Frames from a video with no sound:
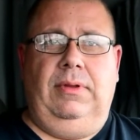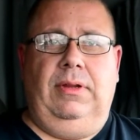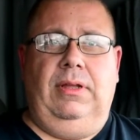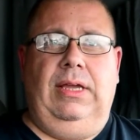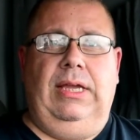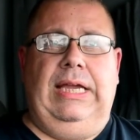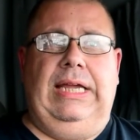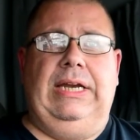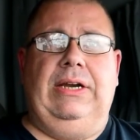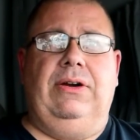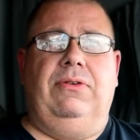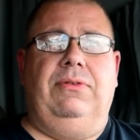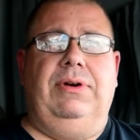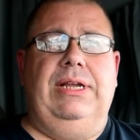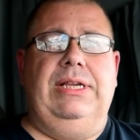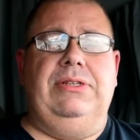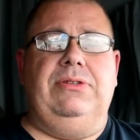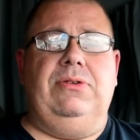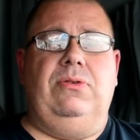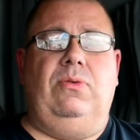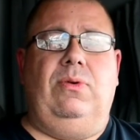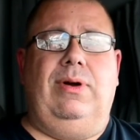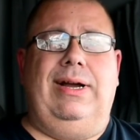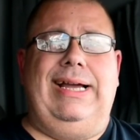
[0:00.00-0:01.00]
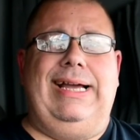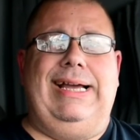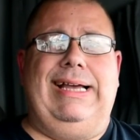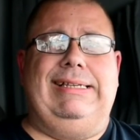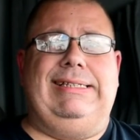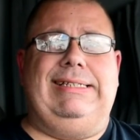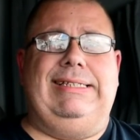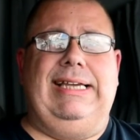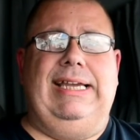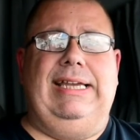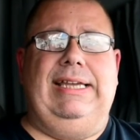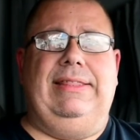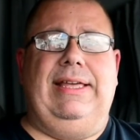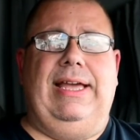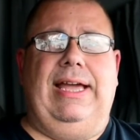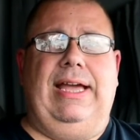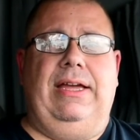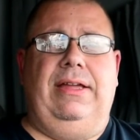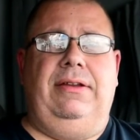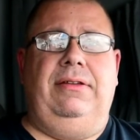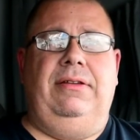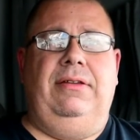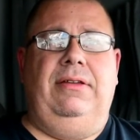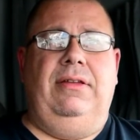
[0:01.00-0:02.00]
And the reason why I say
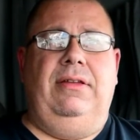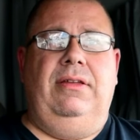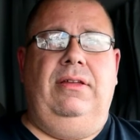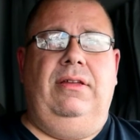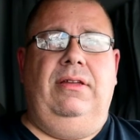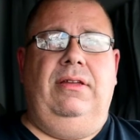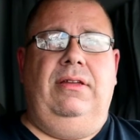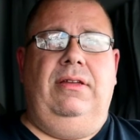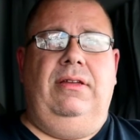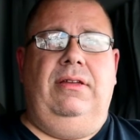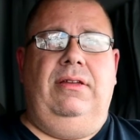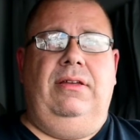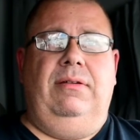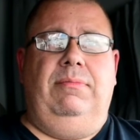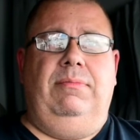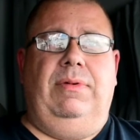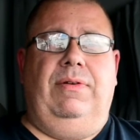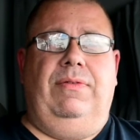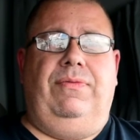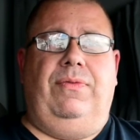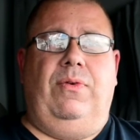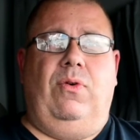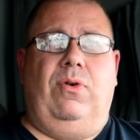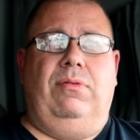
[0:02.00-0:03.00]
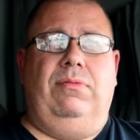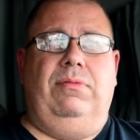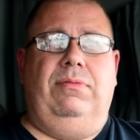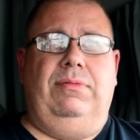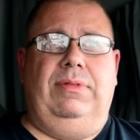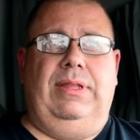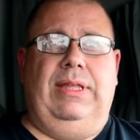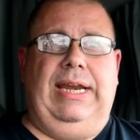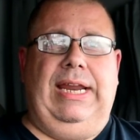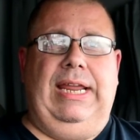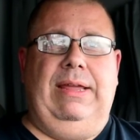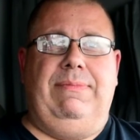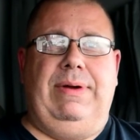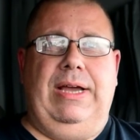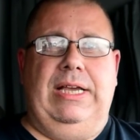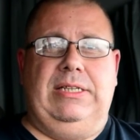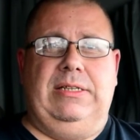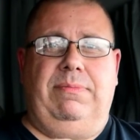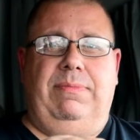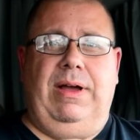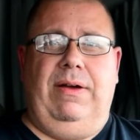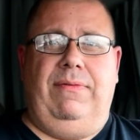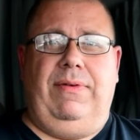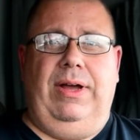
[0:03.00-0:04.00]
that before that eBay's
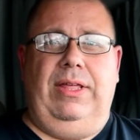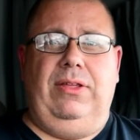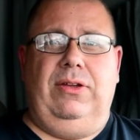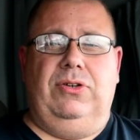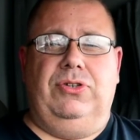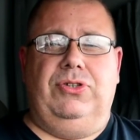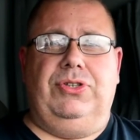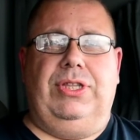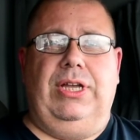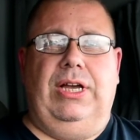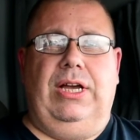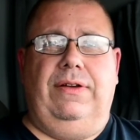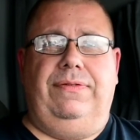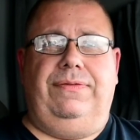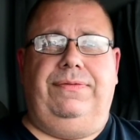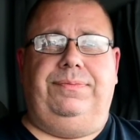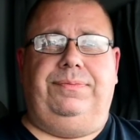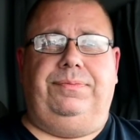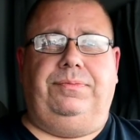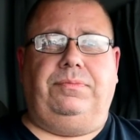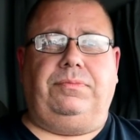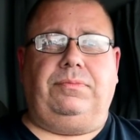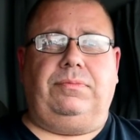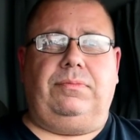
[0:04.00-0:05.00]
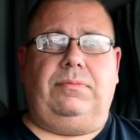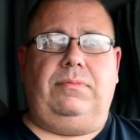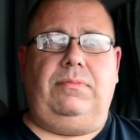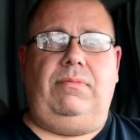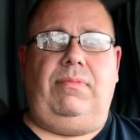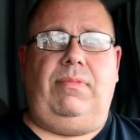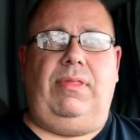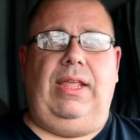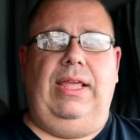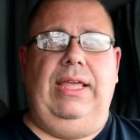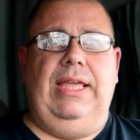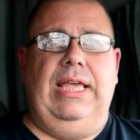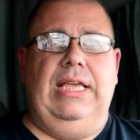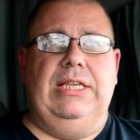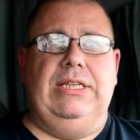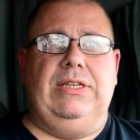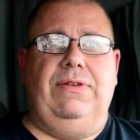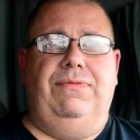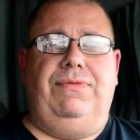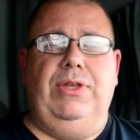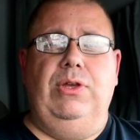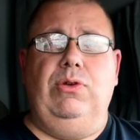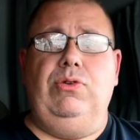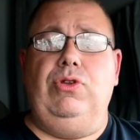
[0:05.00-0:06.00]
above other stuff is
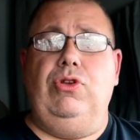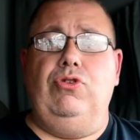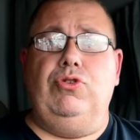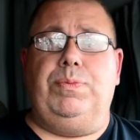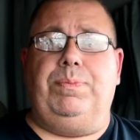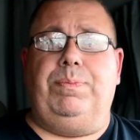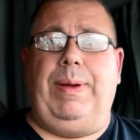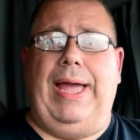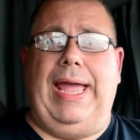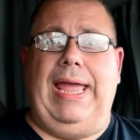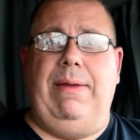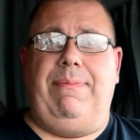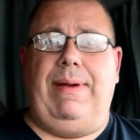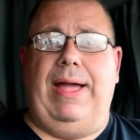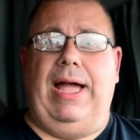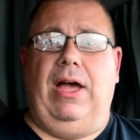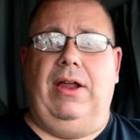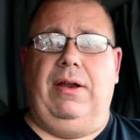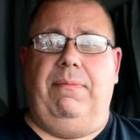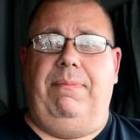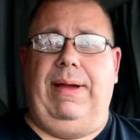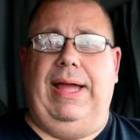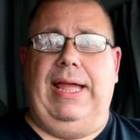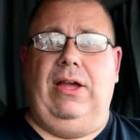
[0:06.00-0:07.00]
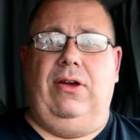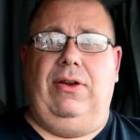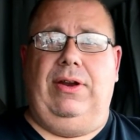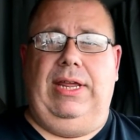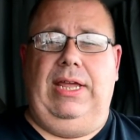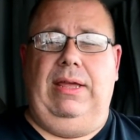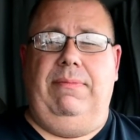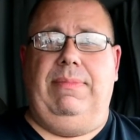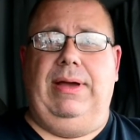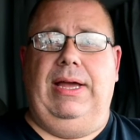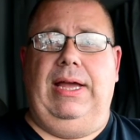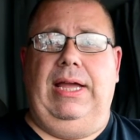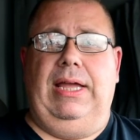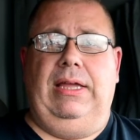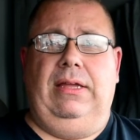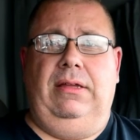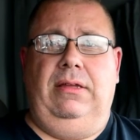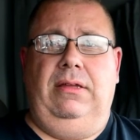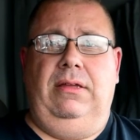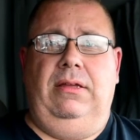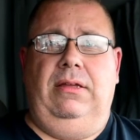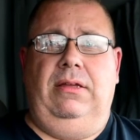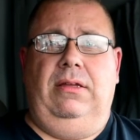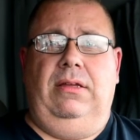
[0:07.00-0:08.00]
if you use PayPal to pay on eBay
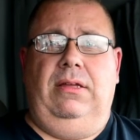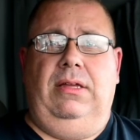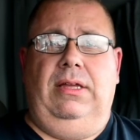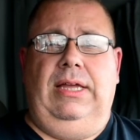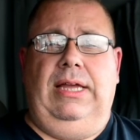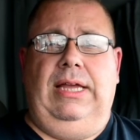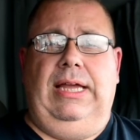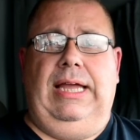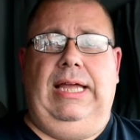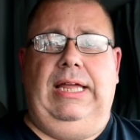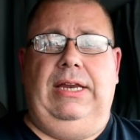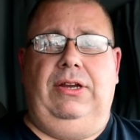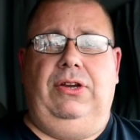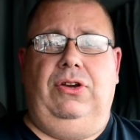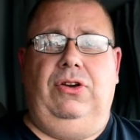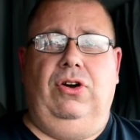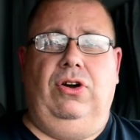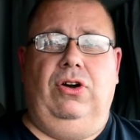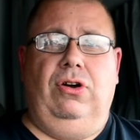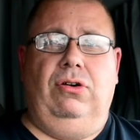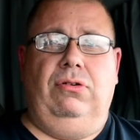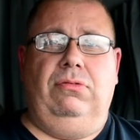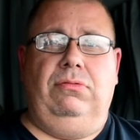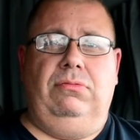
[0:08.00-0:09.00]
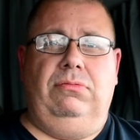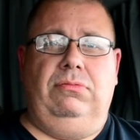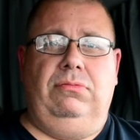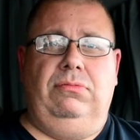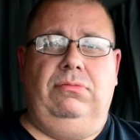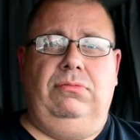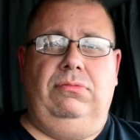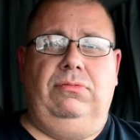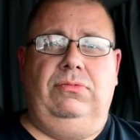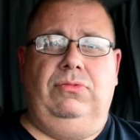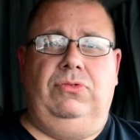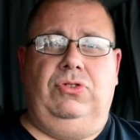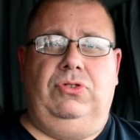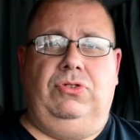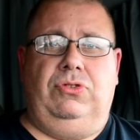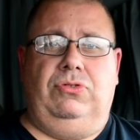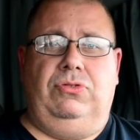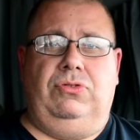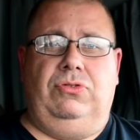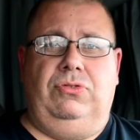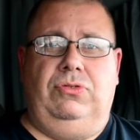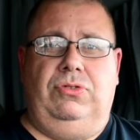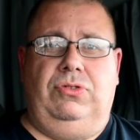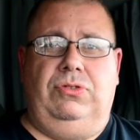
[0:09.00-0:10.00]
and you're
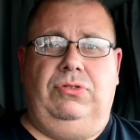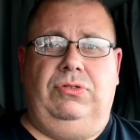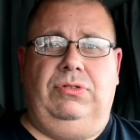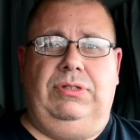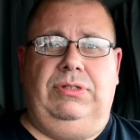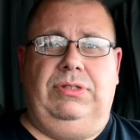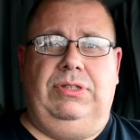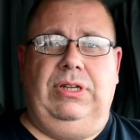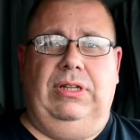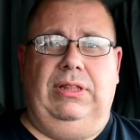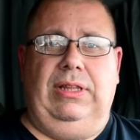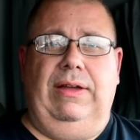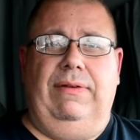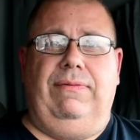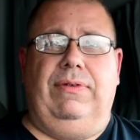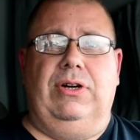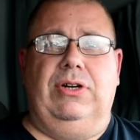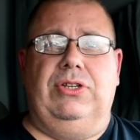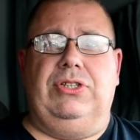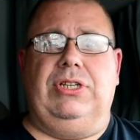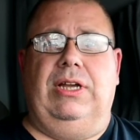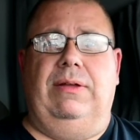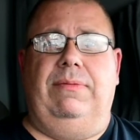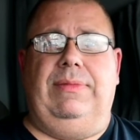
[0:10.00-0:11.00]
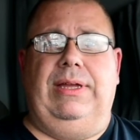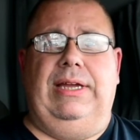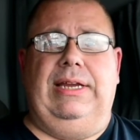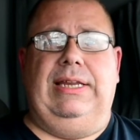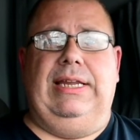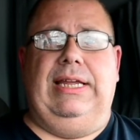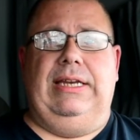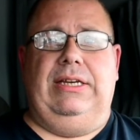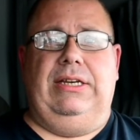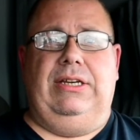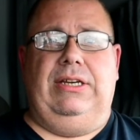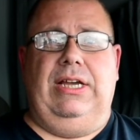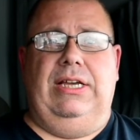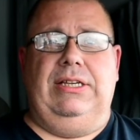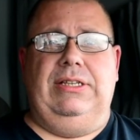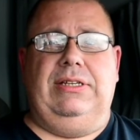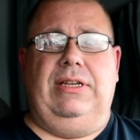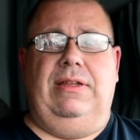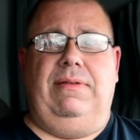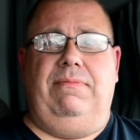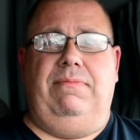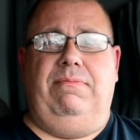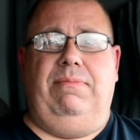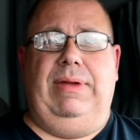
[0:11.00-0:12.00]
delivered something that
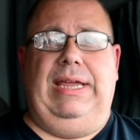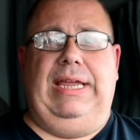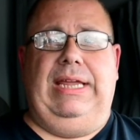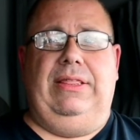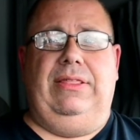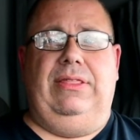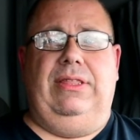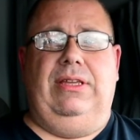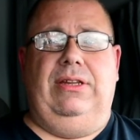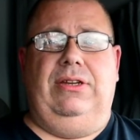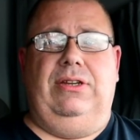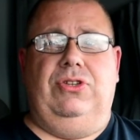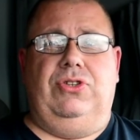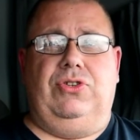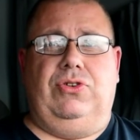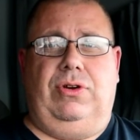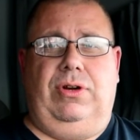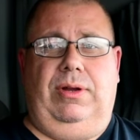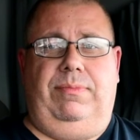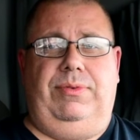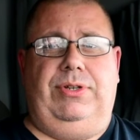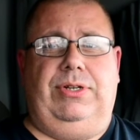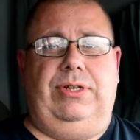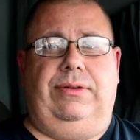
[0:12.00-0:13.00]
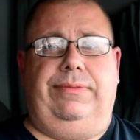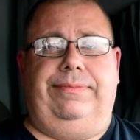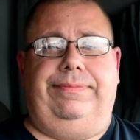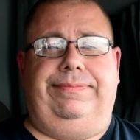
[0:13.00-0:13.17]
doesn't meet the description,